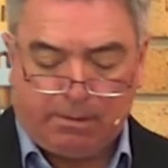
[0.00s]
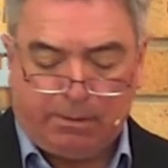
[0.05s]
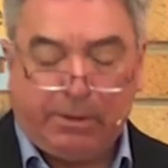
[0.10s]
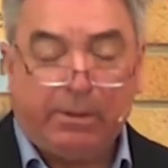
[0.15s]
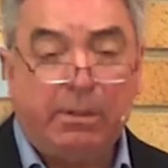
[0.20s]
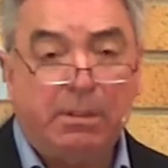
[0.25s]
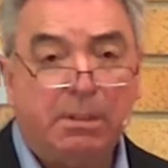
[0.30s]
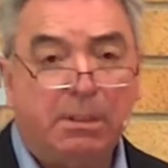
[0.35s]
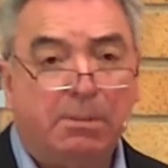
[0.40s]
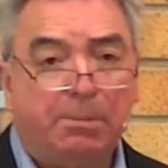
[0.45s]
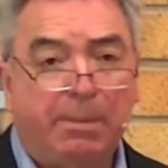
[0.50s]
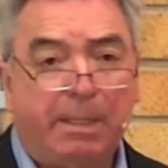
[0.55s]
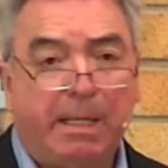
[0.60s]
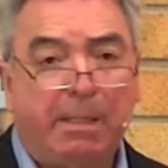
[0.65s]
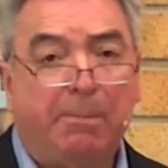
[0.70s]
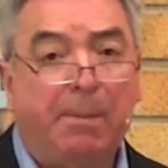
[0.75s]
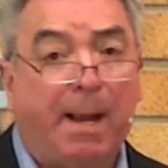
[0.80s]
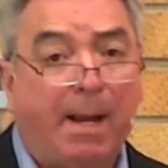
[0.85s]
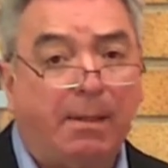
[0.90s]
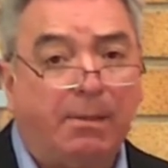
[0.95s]
You can
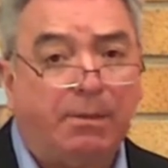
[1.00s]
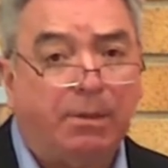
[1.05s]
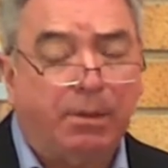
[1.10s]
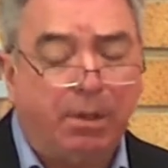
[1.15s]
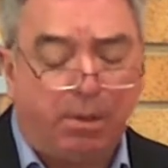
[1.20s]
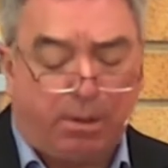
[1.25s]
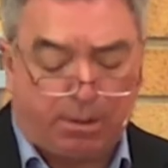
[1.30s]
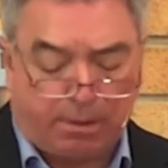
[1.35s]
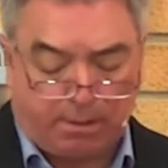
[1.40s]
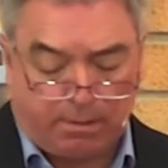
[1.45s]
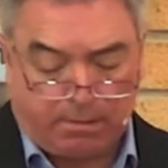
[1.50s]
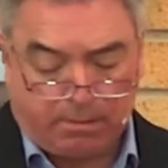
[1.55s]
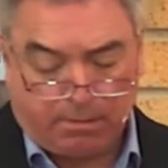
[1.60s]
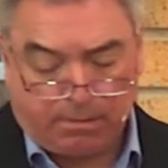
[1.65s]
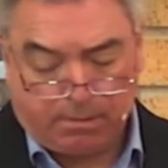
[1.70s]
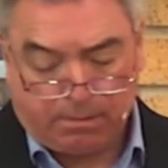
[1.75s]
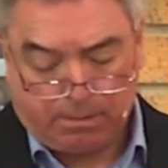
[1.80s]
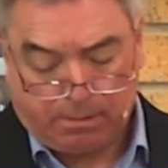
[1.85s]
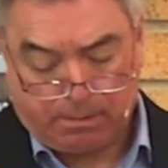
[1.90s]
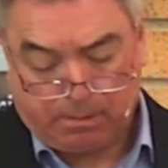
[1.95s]
speak back to God
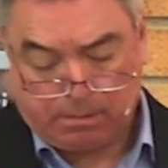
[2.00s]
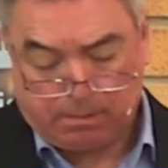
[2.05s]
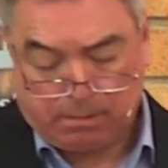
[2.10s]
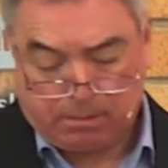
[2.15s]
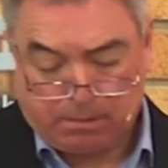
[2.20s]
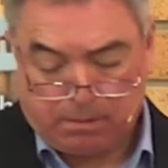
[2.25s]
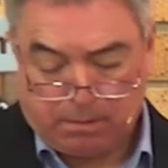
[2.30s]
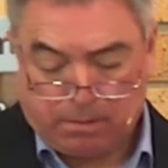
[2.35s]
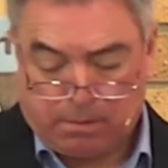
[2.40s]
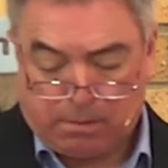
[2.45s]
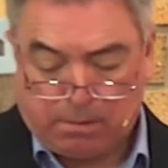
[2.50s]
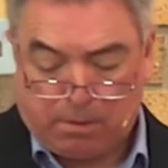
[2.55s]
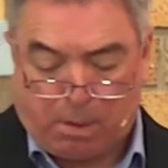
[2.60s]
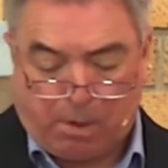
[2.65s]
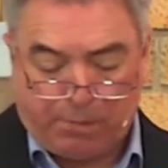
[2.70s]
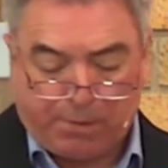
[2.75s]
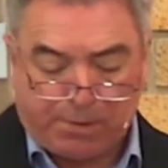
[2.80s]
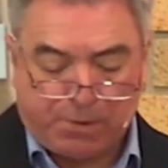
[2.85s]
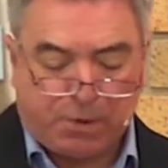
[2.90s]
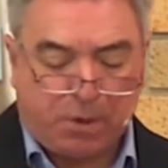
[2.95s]

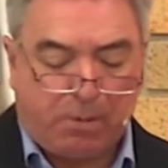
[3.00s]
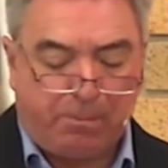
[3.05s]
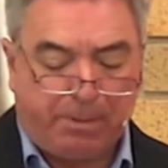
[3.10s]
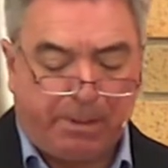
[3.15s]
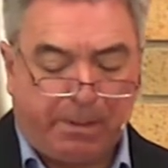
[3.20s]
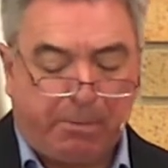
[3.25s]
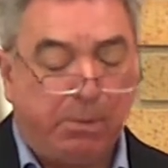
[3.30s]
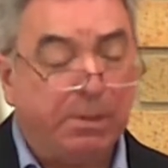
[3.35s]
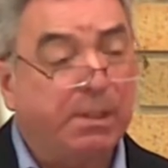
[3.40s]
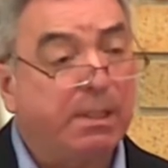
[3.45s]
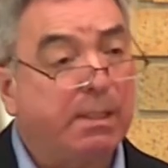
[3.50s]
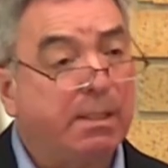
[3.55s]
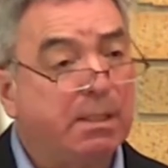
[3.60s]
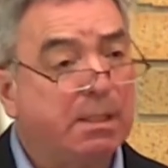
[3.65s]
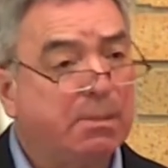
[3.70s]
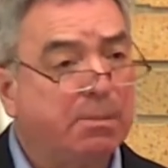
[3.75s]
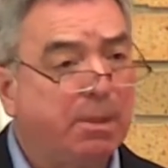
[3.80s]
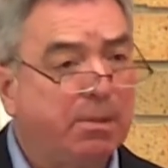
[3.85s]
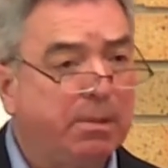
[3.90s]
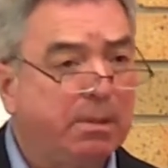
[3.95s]
on the topic which he has
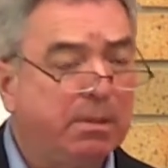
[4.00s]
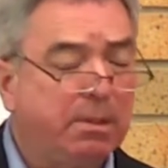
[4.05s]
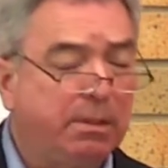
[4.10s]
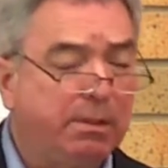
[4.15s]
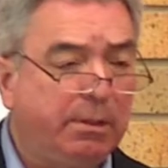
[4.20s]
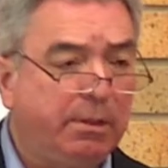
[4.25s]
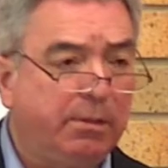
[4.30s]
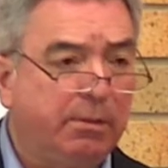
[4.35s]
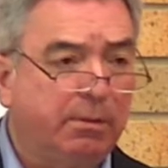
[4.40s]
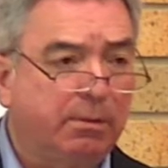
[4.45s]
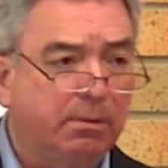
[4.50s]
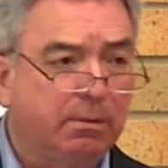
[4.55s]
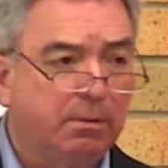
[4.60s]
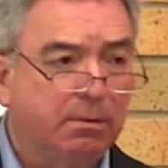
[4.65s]
spoken to you.